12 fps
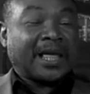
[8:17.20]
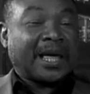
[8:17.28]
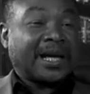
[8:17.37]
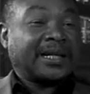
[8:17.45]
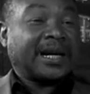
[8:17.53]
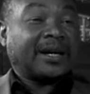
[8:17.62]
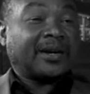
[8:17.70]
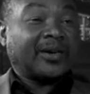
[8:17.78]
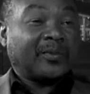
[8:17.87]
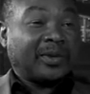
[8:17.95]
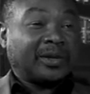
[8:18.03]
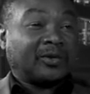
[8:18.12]
And that
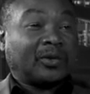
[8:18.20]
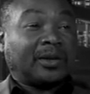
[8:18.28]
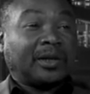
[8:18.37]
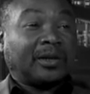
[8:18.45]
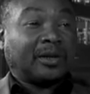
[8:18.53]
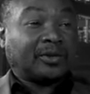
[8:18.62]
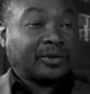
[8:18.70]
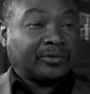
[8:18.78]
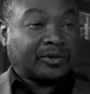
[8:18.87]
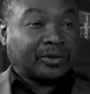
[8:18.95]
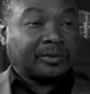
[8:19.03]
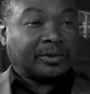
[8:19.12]
got me into a lot of
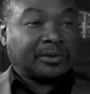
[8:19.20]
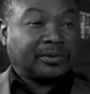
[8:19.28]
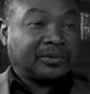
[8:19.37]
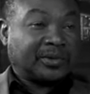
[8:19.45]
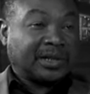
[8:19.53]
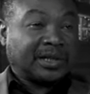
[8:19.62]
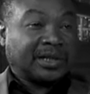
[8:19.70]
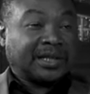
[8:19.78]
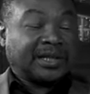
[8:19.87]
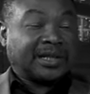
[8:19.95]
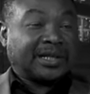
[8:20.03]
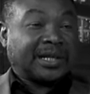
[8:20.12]
trouble.
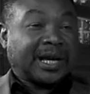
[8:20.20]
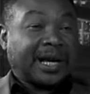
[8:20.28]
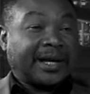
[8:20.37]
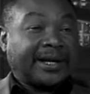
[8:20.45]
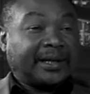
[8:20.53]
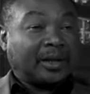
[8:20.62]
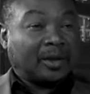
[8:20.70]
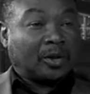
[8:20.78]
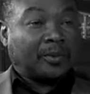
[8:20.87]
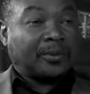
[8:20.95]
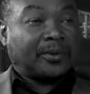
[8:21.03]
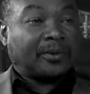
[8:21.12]
I ended
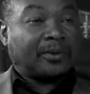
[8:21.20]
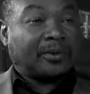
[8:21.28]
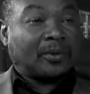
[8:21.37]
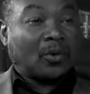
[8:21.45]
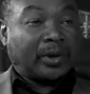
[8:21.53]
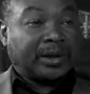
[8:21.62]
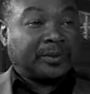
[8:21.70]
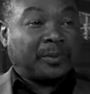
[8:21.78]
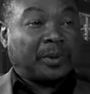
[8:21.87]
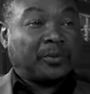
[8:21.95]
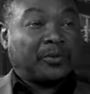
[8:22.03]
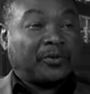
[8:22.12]
up owing
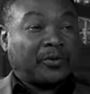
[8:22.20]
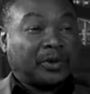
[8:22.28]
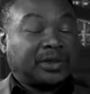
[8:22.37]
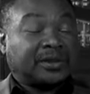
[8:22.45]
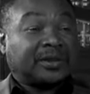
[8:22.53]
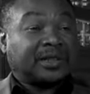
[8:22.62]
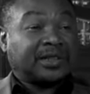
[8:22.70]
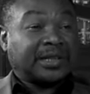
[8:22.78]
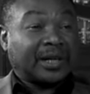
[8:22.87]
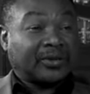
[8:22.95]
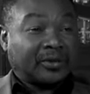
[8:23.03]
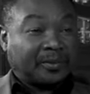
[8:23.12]
people
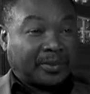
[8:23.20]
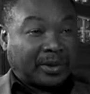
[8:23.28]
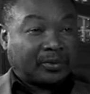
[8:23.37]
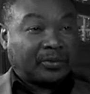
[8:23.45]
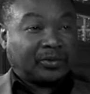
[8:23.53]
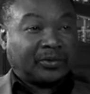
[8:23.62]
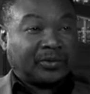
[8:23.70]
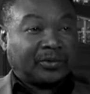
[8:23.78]
£43,000,